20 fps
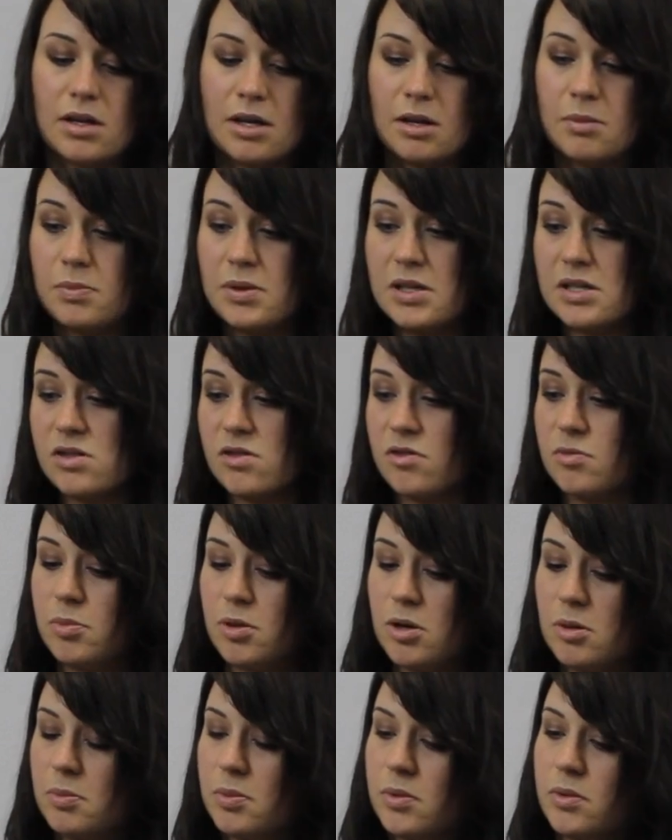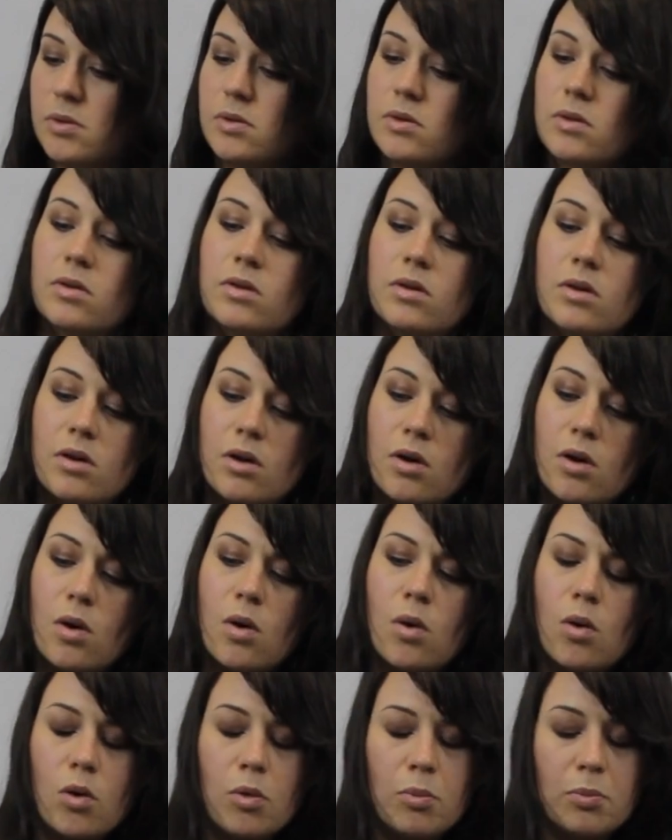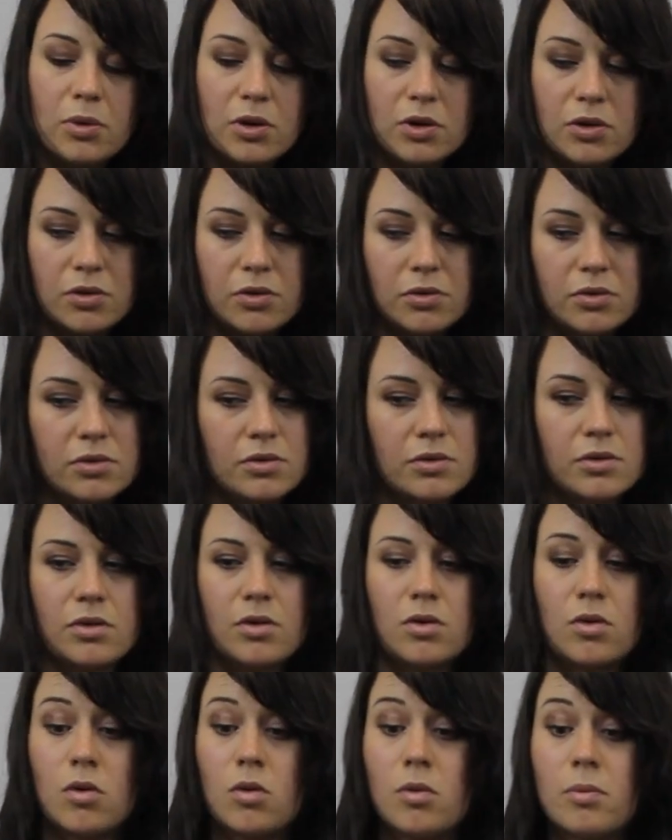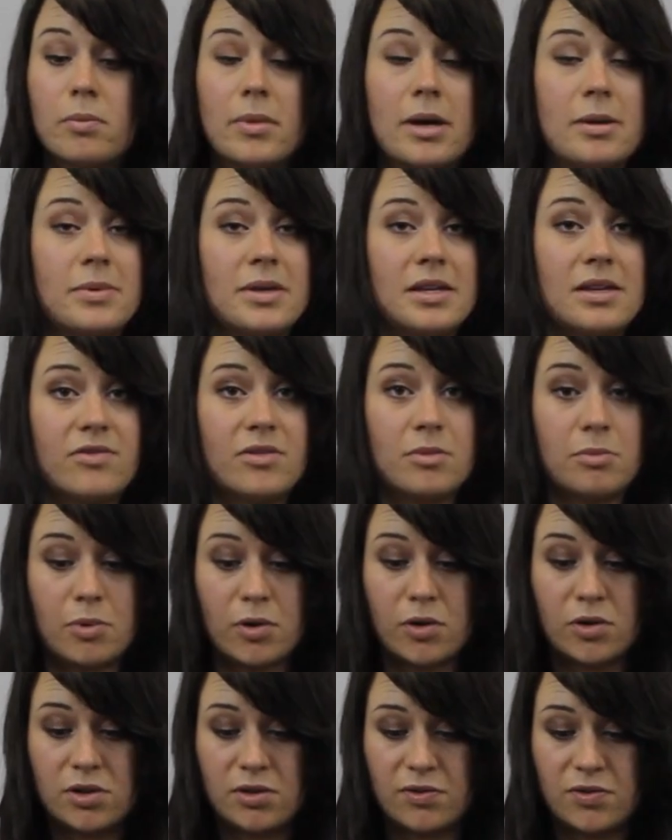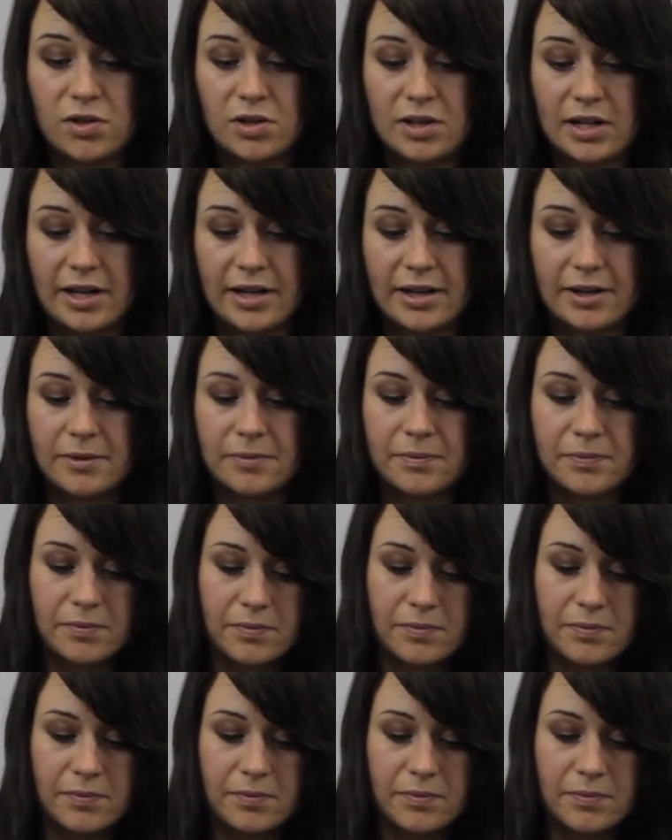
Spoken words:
a piece of purple or blue, or maybe even both if you'd like.